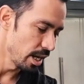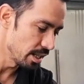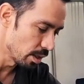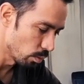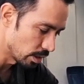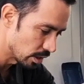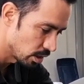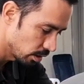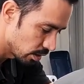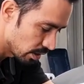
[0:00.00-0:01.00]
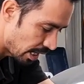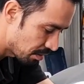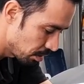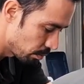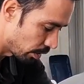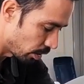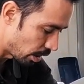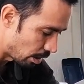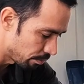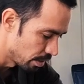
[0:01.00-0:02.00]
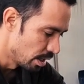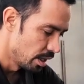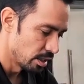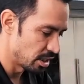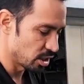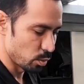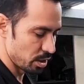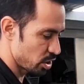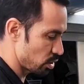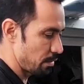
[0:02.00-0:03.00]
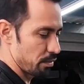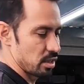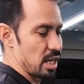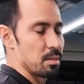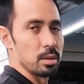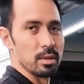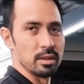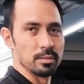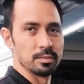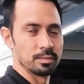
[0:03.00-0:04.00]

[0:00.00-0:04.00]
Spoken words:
and then when they took the timing belt off, they just went straight for the timing belt,